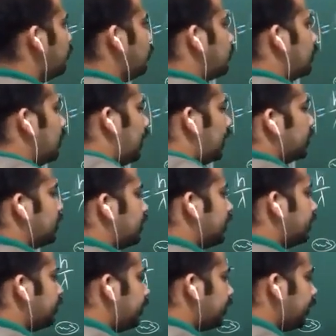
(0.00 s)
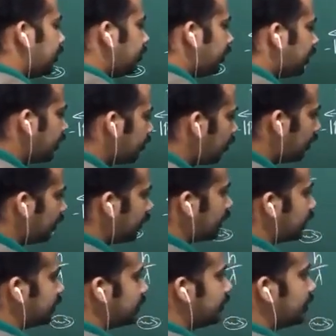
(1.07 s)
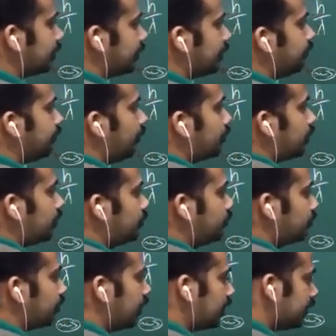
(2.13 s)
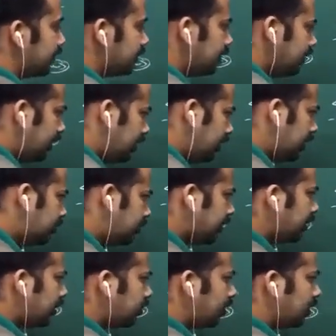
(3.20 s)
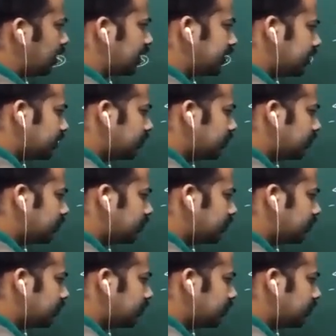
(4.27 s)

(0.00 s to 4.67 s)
moves like this, it may recoil like this, isn't it? If photon moves like this, it may recoil like this.